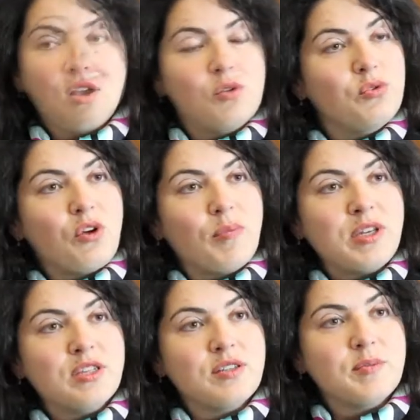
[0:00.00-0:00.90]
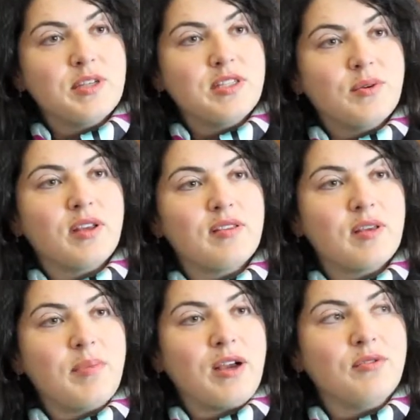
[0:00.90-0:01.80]
who's coming to speak to us
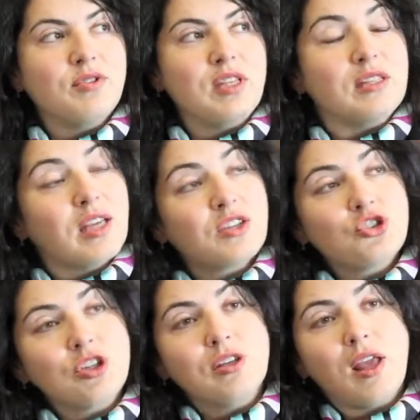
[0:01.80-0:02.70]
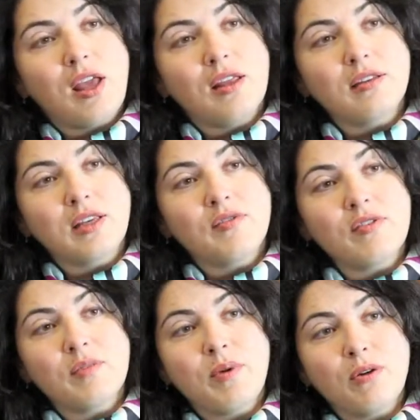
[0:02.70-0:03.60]
about the election and give
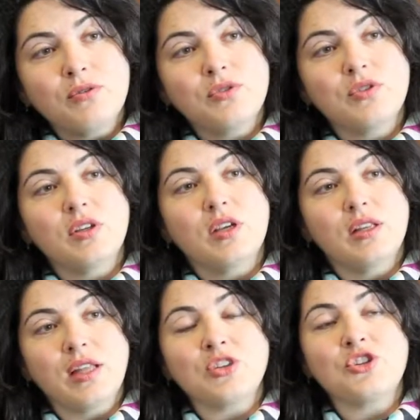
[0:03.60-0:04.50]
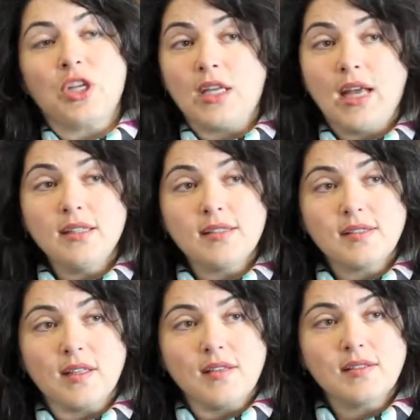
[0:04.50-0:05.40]
us a post-election
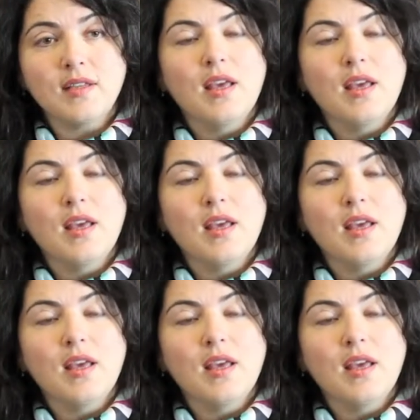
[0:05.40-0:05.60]
analysis